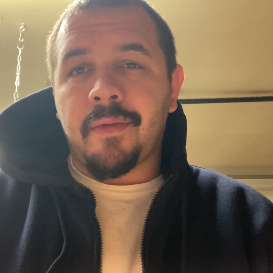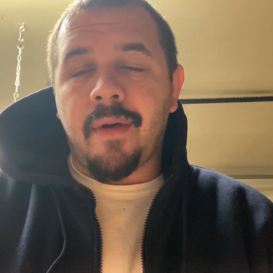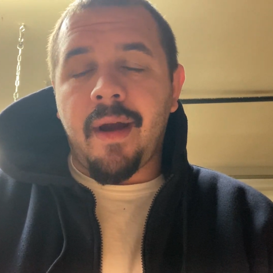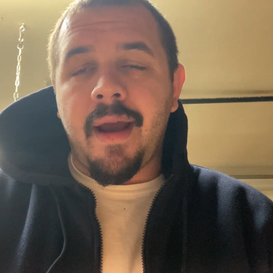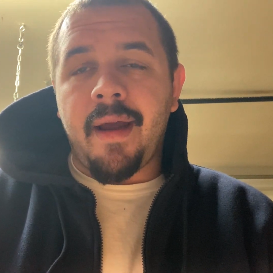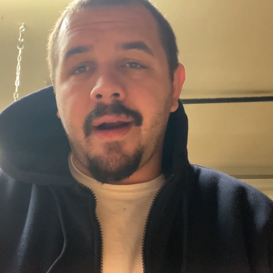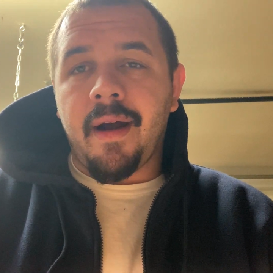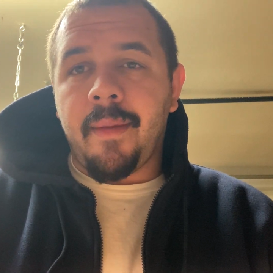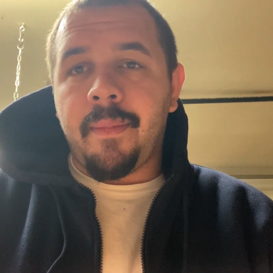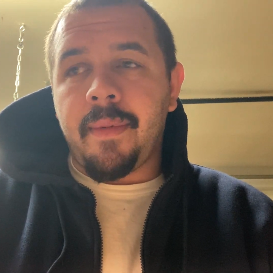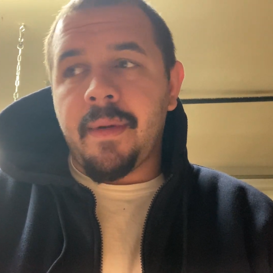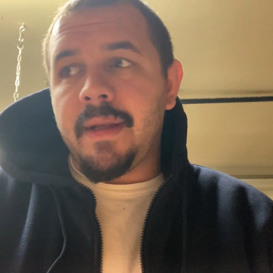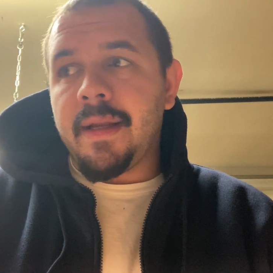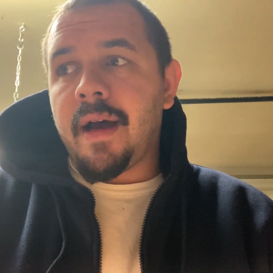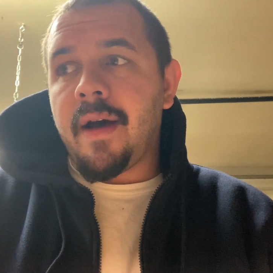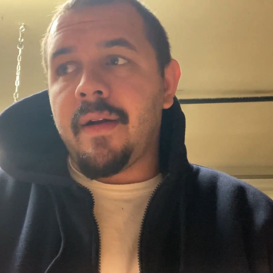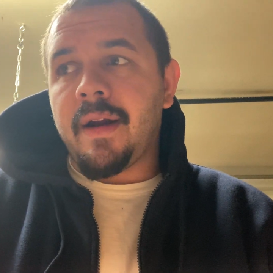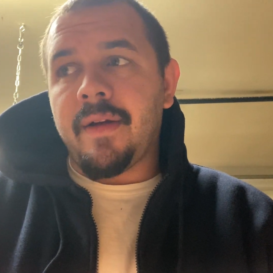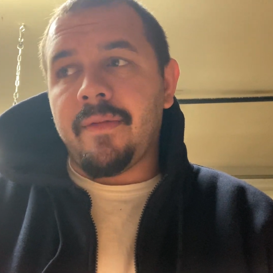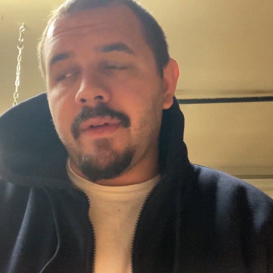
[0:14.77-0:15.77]
right, up, and
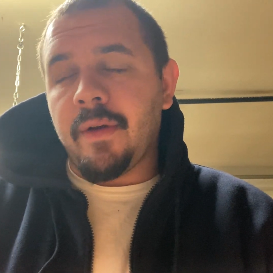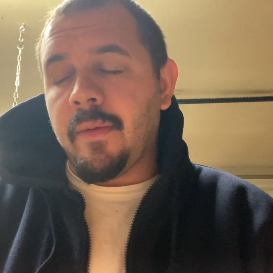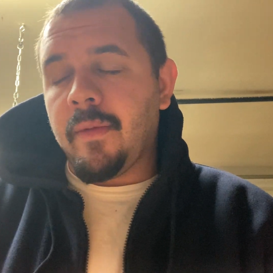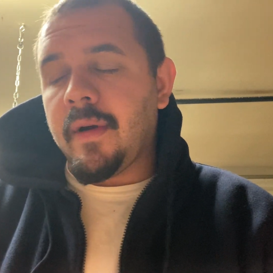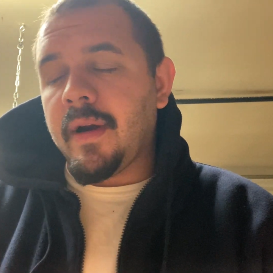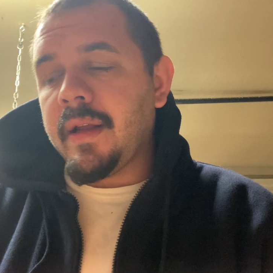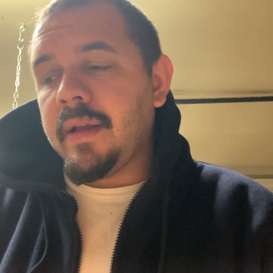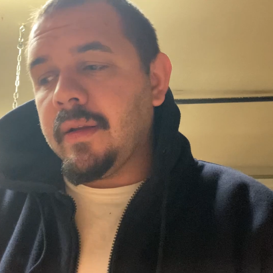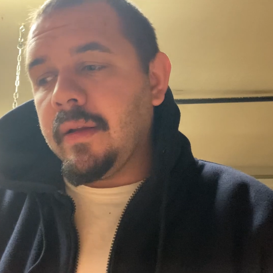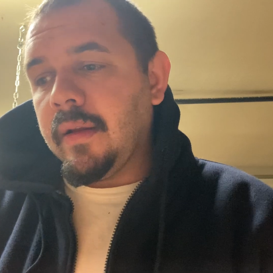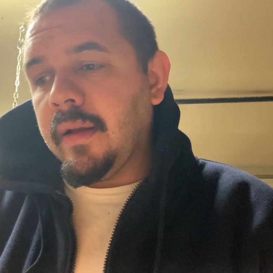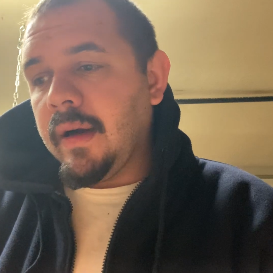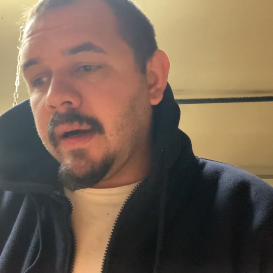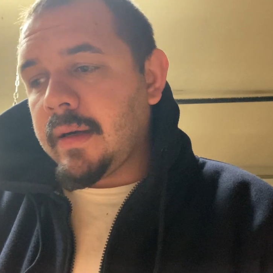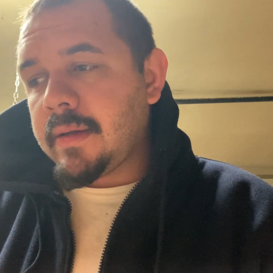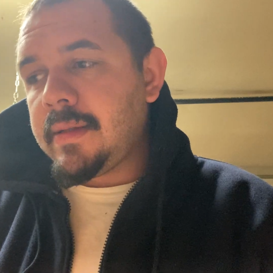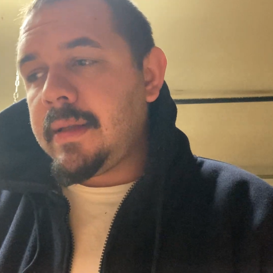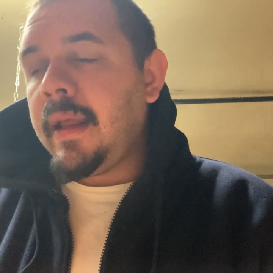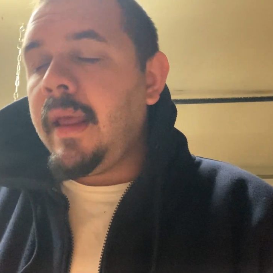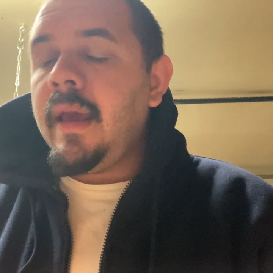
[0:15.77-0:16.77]
down everywhere you
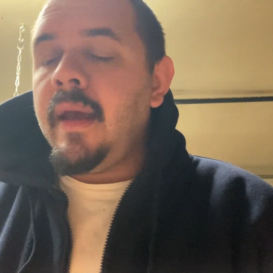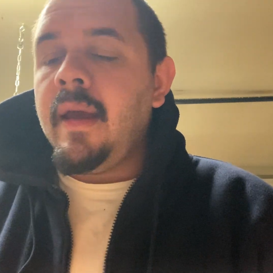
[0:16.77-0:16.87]
looked.